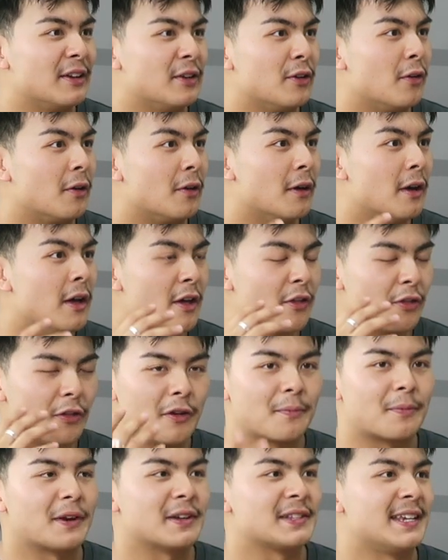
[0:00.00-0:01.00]
your
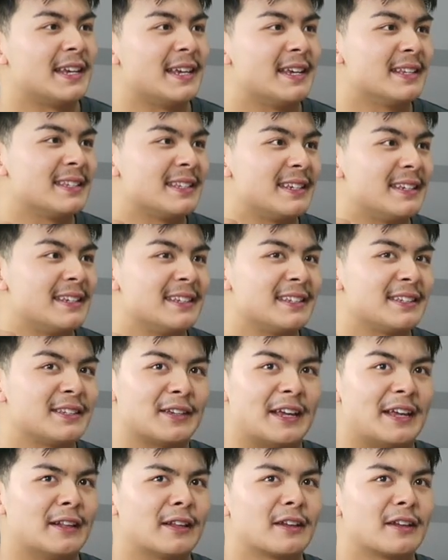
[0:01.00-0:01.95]
thought processes.